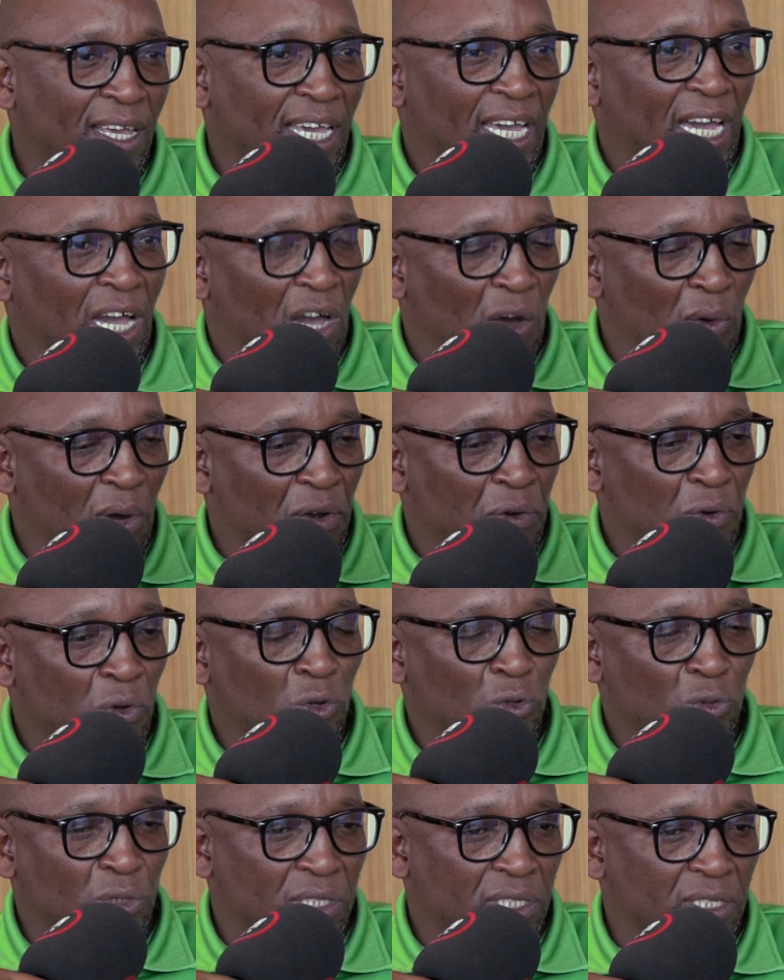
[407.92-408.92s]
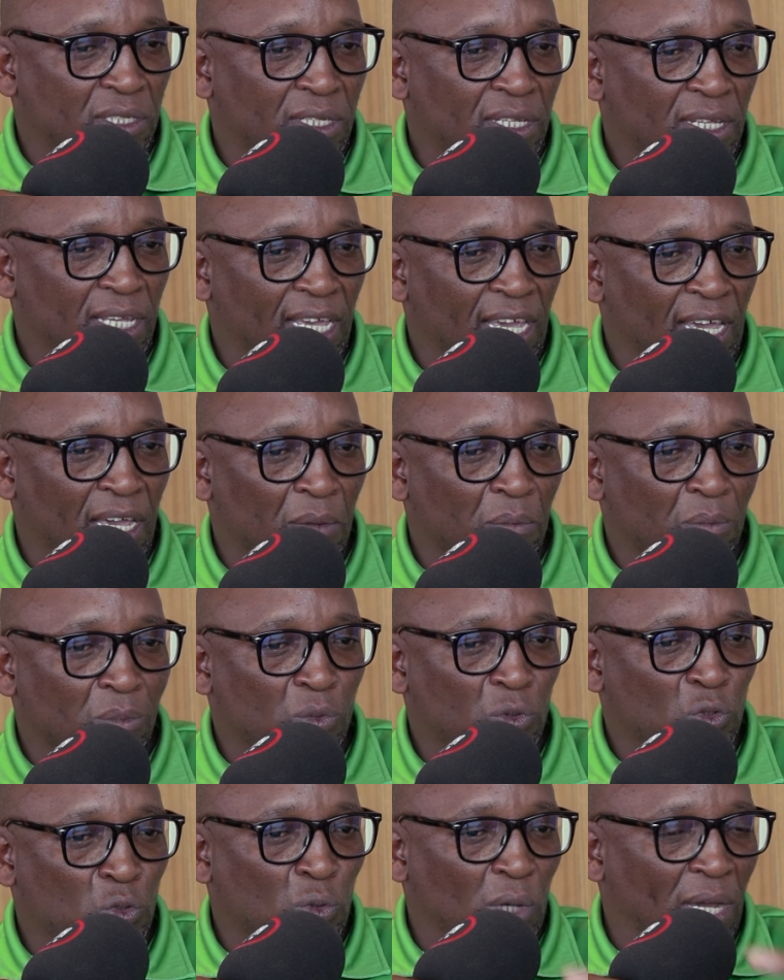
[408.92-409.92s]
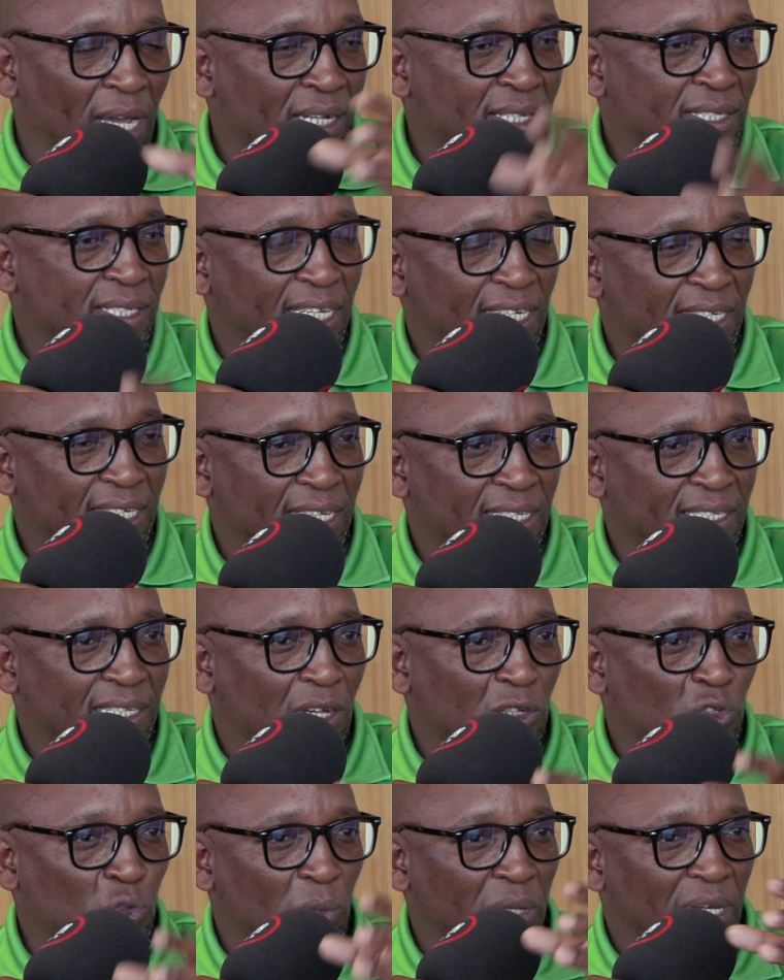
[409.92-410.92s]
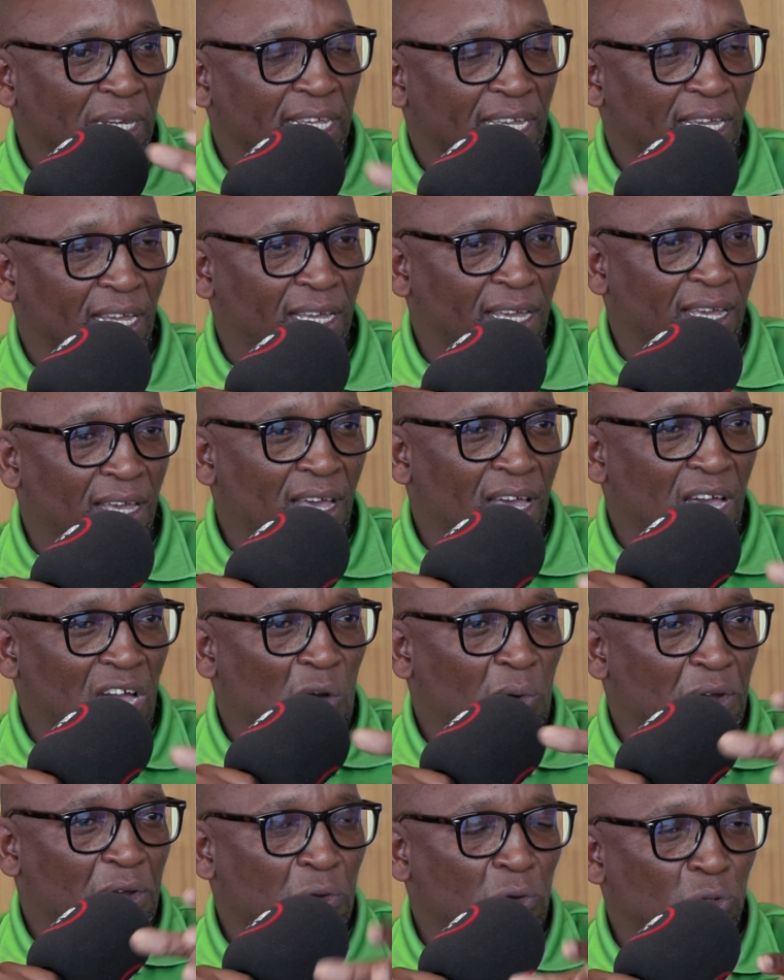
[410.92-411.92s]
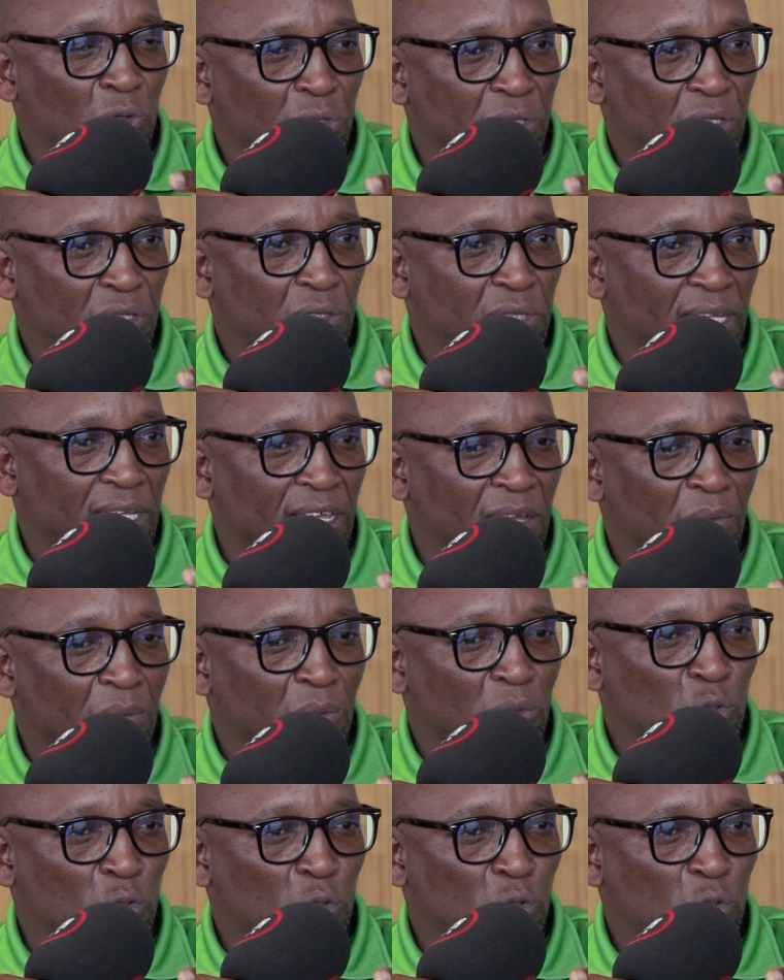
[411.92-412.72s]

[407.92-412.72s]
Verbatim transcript: uh, our roads um, to health sectors? How do we link our roads um,